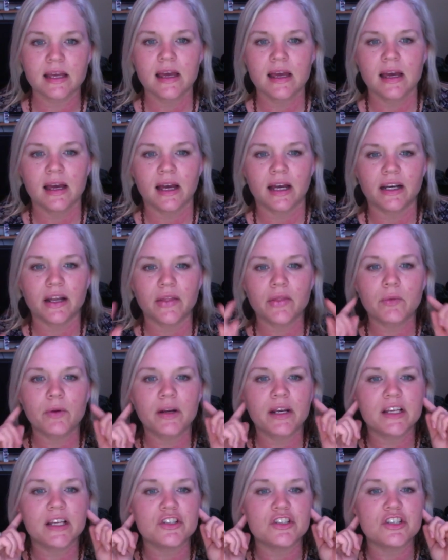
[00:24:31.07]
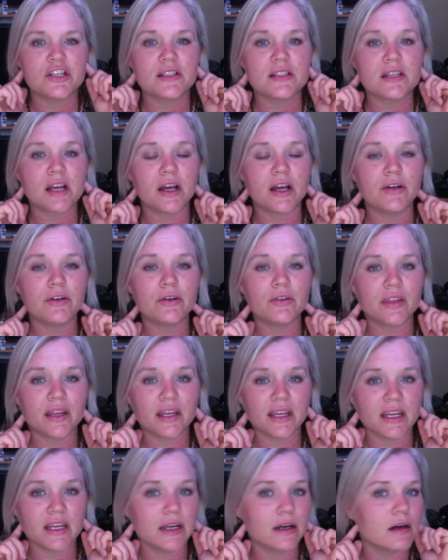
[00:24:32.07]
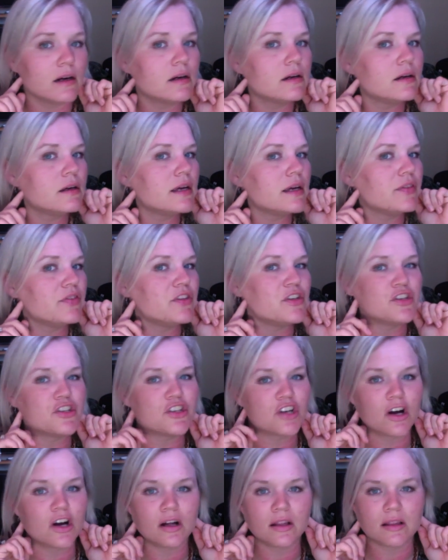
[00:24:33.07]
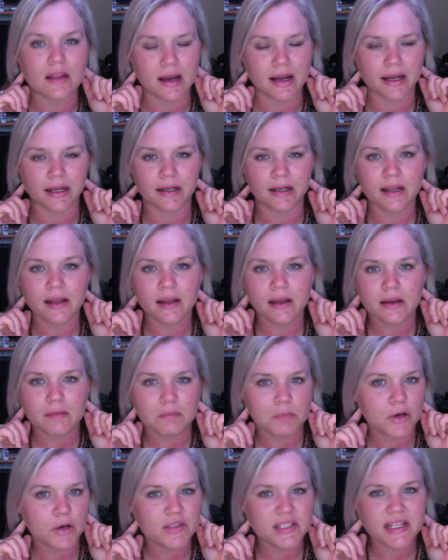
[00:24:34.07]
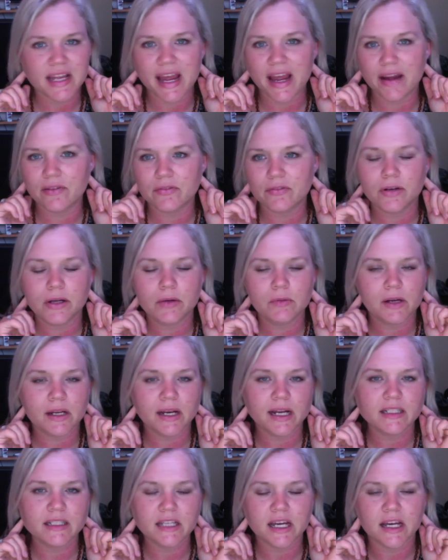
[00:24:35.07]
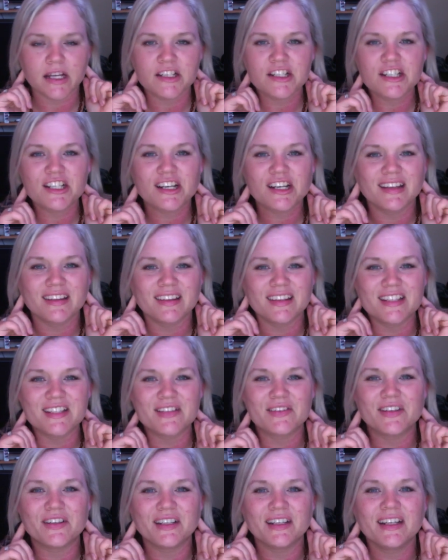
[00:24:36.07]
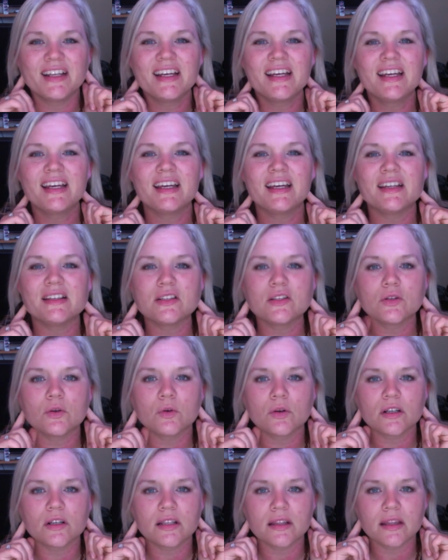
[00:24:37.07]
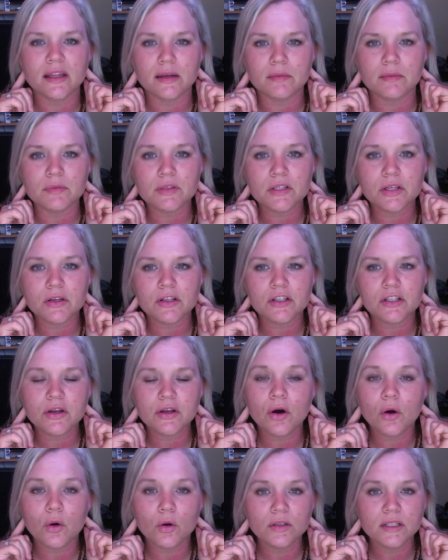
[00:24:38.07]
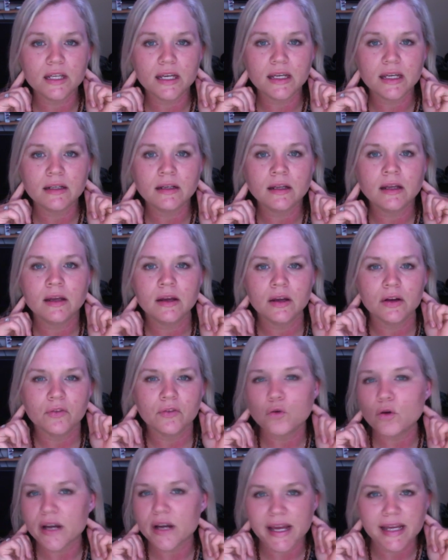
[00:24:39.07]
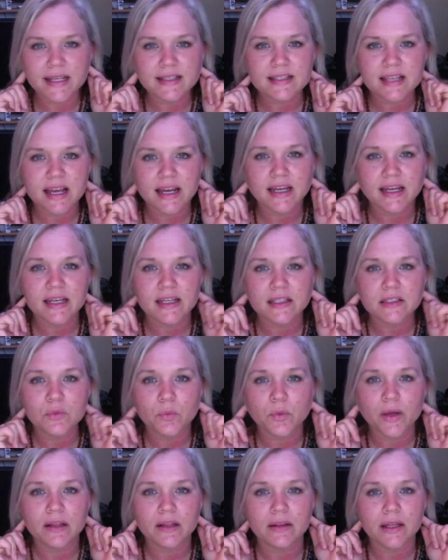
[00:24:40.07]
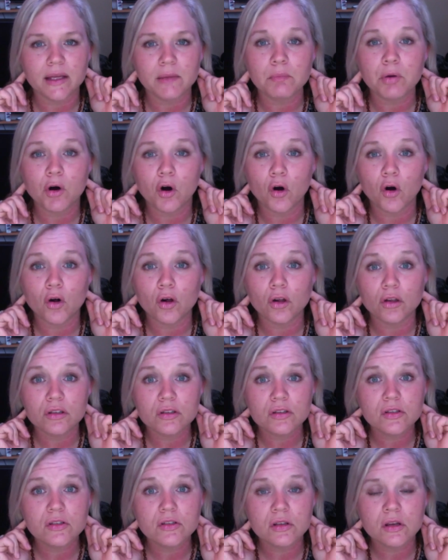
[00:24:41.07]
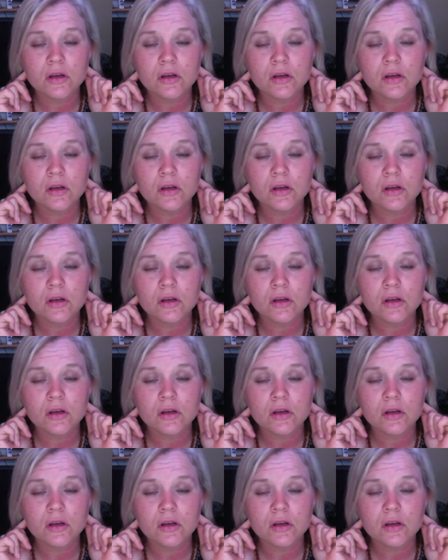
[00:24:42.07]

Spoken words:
Another one is just under the ear at the jawline. Most everyone I touch, this one is sore to them. So you just hold it 4 to 8 seconds, wiggle it, pulse,